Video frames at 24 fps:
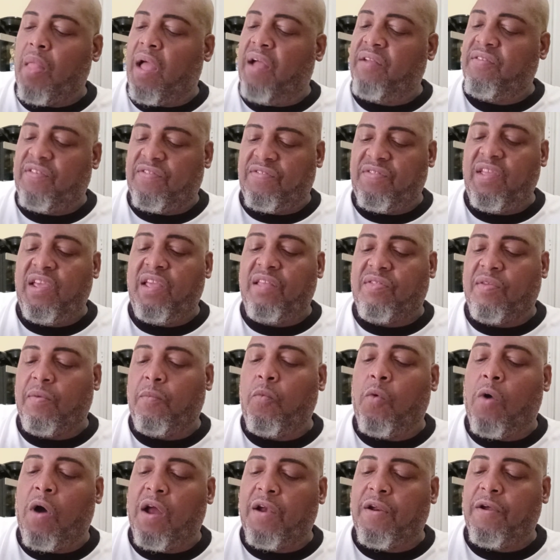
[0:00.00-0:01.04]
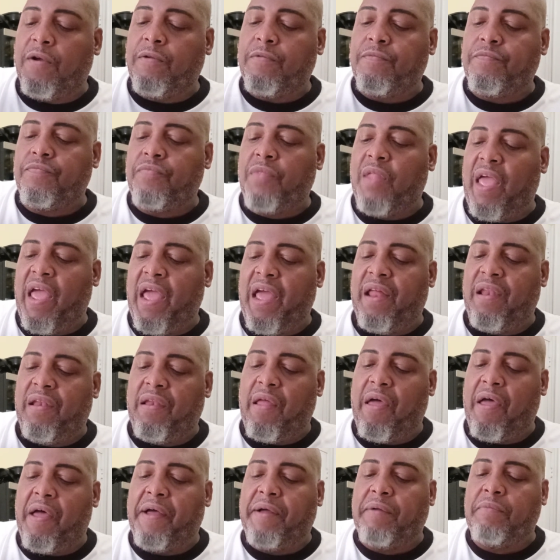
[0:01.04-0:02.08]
I just need some water. And,